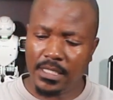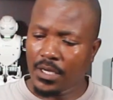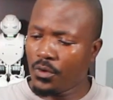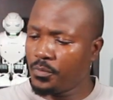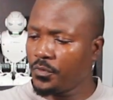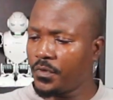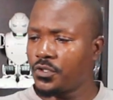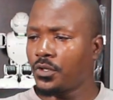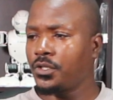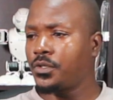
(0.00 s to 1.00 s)
I hope you've
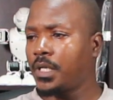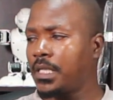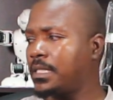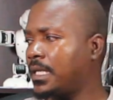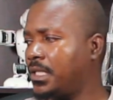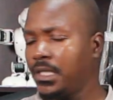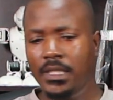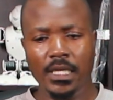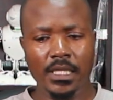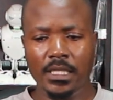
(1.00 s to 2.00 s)
enjoyed today's session,
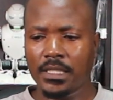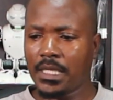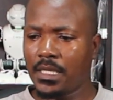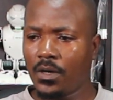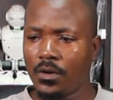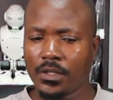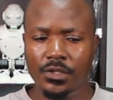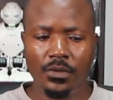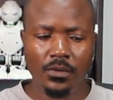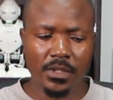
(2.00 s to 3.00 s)
and these are the only
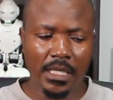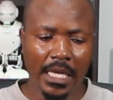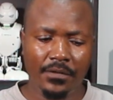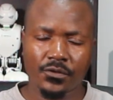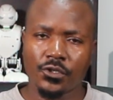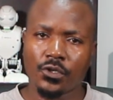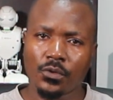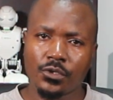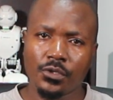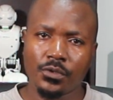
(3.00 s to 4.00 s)
tools that I have to show
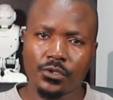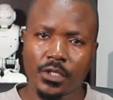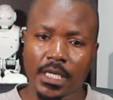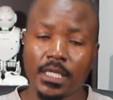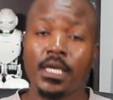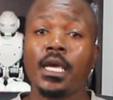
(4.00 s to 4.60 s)
to you today.